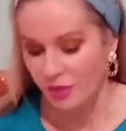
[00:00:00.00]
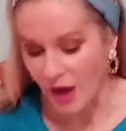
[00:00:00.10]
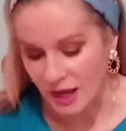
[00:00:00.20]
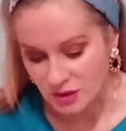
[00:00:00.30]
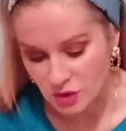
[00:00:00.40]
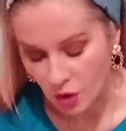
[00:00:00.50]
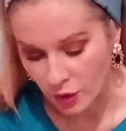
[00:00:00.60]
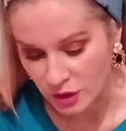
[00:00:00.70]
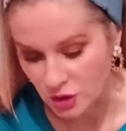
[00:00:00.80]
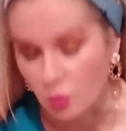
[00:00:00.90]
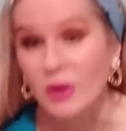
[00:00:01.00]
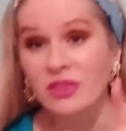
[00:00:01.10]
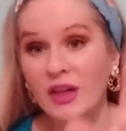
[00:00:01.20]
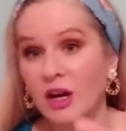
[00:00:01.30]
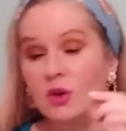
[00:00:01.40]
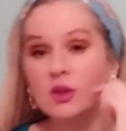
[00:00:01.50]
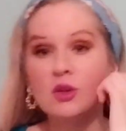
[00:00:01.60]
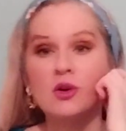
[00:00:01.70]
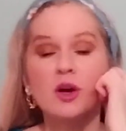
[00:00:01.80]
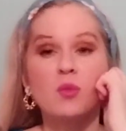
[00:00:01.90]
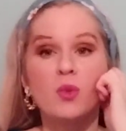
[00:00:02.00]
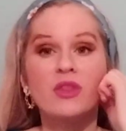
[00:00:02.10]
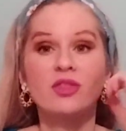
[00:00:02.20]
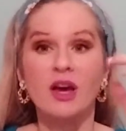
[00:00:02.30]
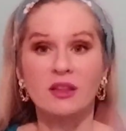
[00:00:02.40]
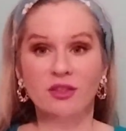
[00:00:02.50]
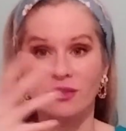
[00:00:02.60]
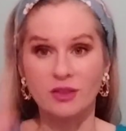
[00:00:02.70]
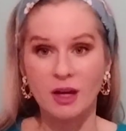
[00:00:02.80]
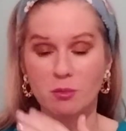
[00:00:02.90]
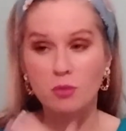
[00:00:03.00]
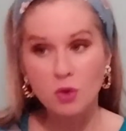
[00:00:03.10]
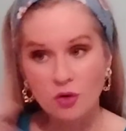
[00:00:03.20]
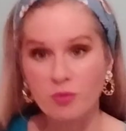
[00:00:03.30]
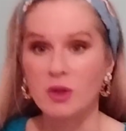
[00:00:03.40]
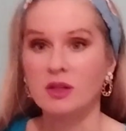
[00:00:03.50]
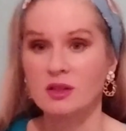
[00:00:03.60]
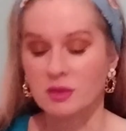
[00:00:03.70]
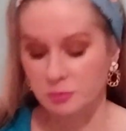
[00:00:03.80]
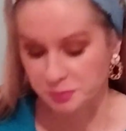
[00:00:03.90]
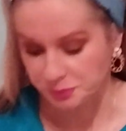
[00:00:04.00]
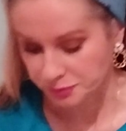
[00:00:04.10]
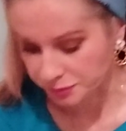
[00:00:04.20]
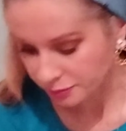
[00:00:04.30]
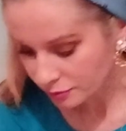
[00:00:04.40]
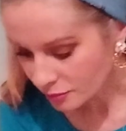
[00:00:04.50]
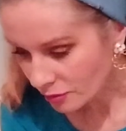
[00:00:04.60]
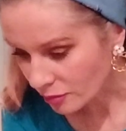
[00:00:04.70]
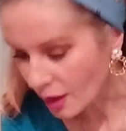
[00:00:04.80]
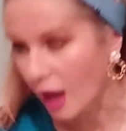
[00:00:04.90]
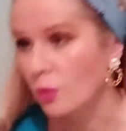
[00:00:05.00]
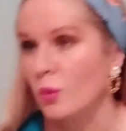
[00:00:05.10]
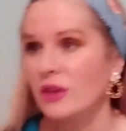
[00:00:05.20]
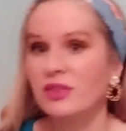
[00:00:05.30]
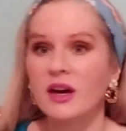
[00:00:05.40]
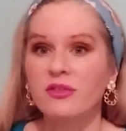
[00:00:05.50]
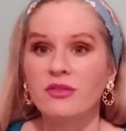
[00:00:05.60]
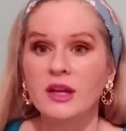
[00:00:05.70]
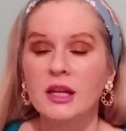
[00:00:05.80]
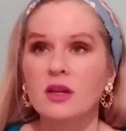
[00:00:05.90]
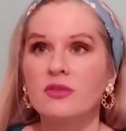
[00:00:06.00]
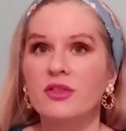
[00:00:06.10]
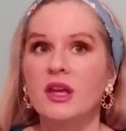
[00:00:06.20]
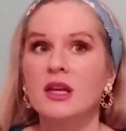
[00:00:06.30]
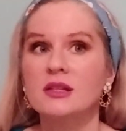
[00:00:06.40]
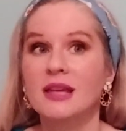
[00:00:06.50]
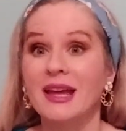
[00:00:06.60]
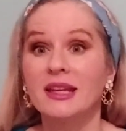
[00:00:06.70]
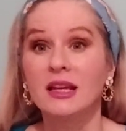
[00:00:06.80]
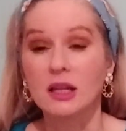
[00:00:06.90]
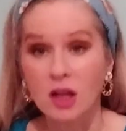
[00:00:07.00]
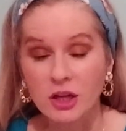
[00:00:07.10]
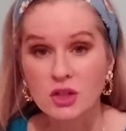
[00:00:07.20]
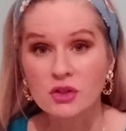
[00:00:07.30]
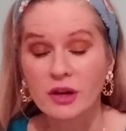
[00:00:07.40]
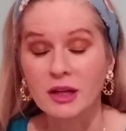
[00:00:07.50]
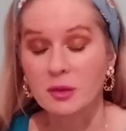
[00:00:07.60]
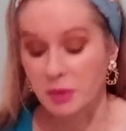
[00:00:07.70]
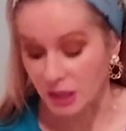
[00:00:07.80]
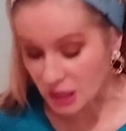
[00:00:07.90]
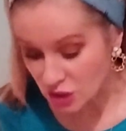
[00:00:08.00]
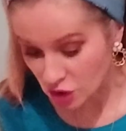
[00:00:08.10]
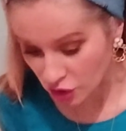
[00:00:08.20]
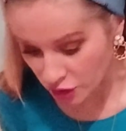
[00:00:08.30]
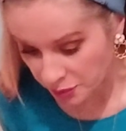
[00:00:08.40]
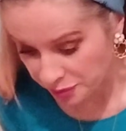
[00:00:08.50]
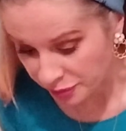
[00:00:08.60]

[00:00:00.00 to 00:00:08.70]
That's going to, with that good luck and with that that movement. And with that feeling of things getting lighter and a bit easier,